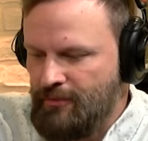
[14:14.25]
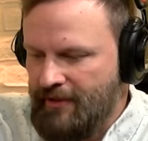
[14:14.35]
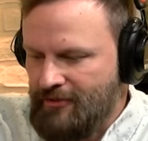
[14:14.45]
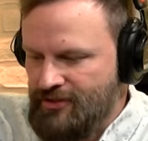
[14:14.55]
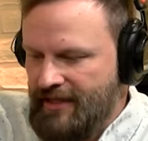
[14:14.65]

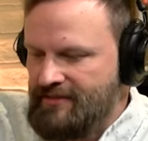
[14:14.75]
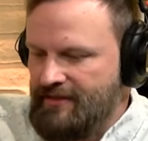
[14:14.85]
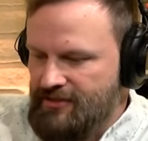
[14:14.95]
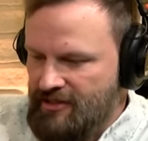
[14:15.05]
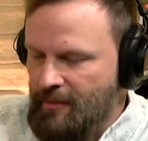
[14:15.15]
Michael Jackson
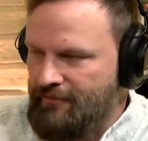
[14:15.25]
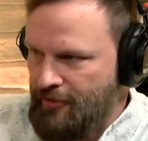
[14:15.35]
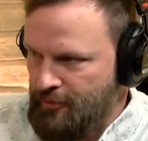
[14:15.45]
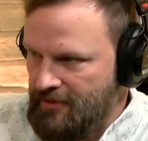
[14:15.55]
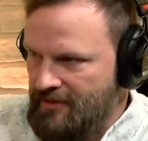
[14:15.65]
had just come off a
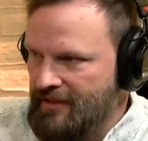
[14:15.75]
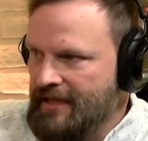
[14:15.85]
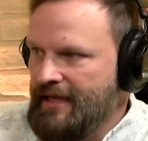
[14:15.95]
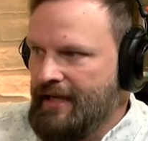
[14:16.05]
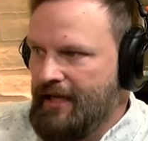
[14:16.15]
Thriller
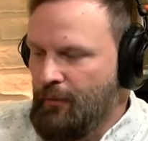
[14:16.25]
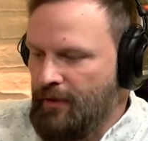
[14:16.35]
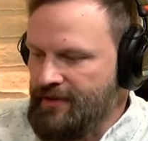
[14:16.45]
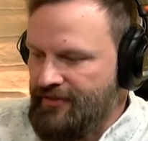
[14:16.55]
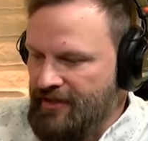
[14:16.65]
and
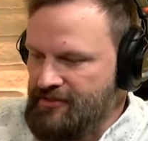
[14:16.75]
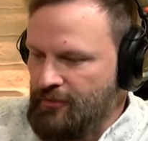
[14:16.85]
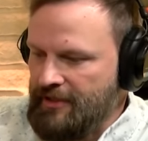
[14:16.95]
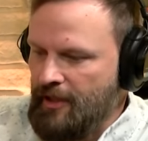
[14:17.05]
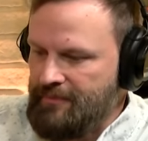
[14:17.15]
one of the things that
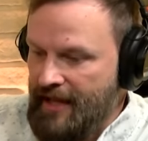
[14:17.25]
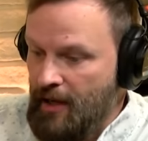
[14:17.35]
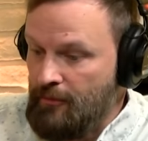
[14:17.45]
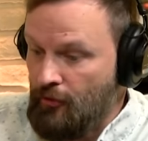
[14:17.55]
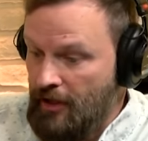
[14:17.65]
really helped that
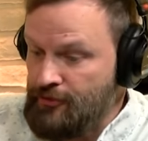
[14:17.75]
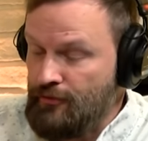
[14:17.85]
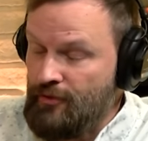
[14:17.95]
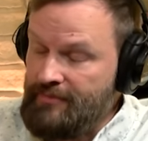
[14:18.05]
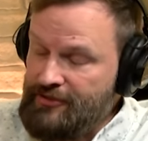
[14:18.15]
album cross
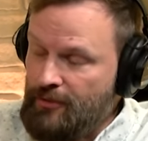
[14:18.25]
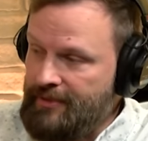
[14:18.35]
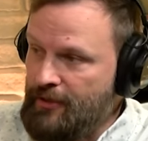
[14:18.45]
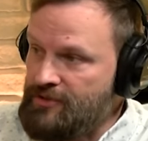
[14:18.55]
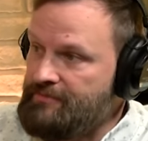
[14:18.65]
over and be so
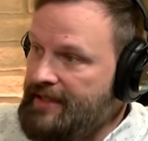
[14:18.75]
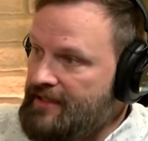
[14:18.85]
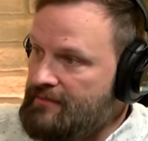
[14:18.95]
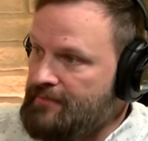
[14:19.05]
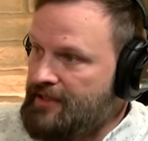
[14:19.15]
big was Beat
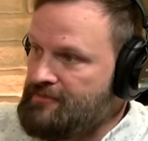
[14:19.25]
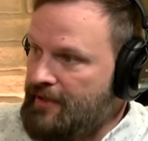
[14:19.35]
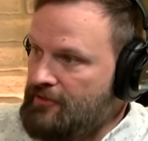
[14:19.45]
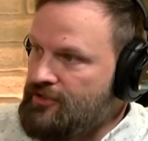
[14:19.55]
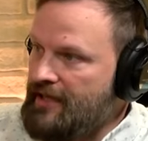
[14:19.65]
It, because
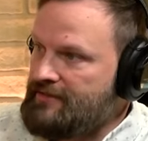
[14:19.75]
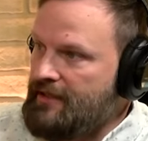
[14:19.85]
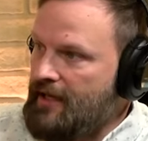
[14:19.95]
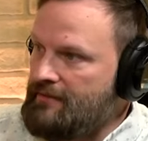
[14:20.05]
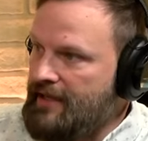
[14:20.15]
Michael Jackson
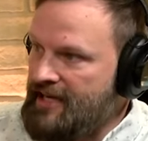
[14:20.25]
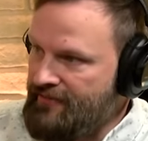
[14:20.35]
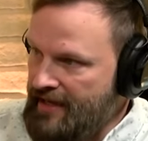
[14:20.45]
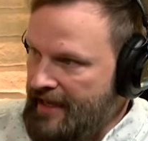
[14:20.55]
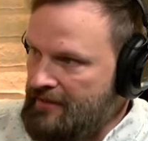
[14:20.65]
got Eddie
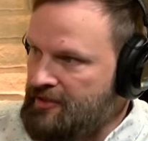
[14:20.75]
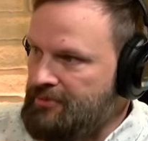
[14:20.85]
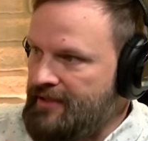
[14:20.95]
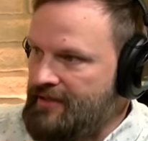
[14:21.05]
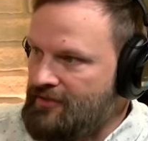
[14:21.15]
Van Halen to
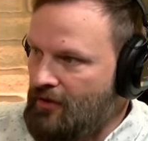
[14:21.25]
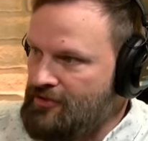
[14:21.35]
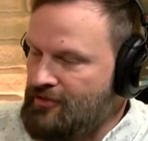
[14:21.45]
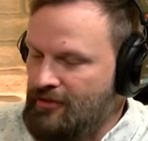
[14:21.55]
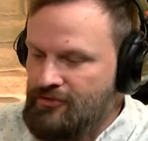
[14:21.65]
play the guitar
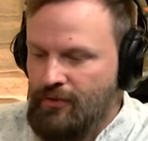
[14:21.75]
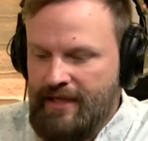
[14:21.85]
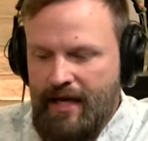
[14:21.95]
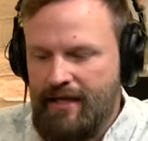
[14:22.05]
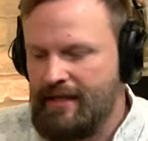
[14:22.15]
solo. So
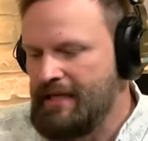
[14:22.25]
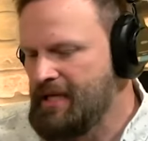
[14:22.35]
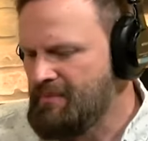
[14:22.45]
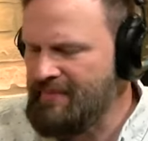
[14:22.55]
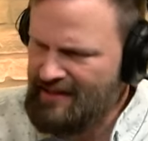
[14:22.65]
he got
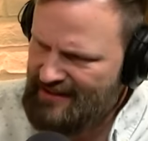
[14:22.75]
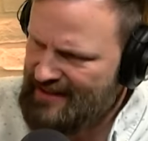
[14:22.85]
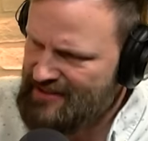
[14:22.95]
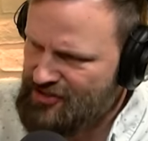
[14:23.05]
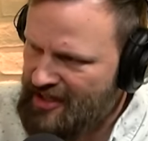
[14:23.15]

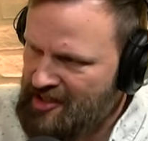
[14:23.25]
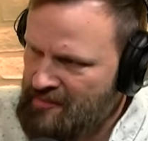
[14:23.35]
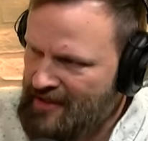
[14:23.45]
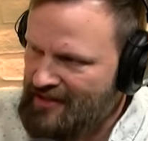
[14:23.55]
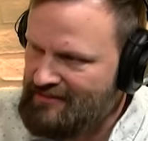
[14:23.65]
metalheads checking
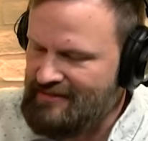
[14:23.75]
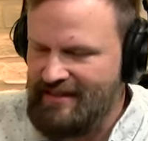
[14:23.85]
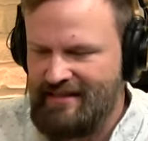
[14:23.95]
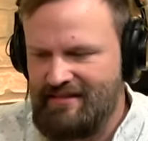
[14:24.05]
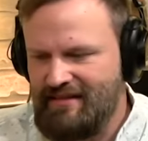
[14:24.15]
him out
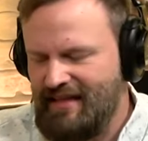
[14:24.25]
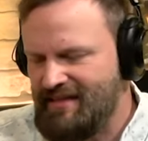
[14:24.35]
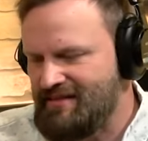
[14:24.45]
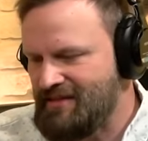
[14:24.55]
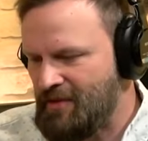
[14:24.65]
and yeah.
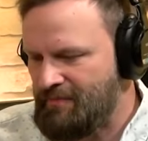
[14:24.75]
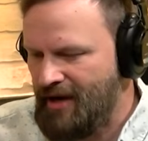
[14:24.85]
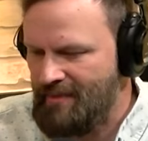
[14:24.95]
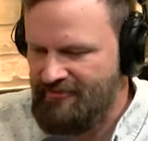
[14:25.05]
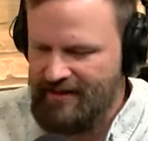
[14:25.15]
and you know,
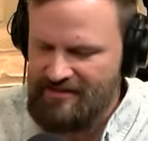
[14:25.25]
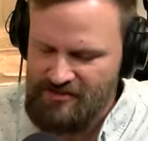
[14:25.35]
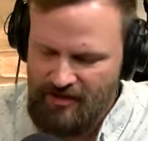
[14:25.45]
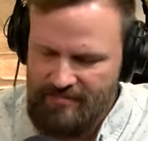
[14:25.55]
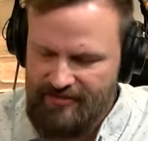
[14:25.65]
pop fans
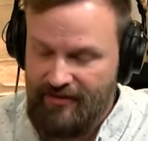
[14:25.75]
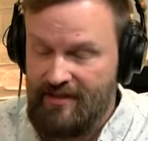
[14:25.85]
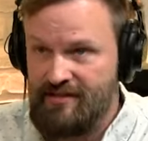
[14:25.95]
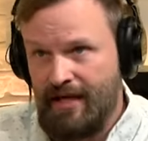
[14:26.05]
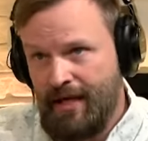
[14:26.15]
and R and B fans.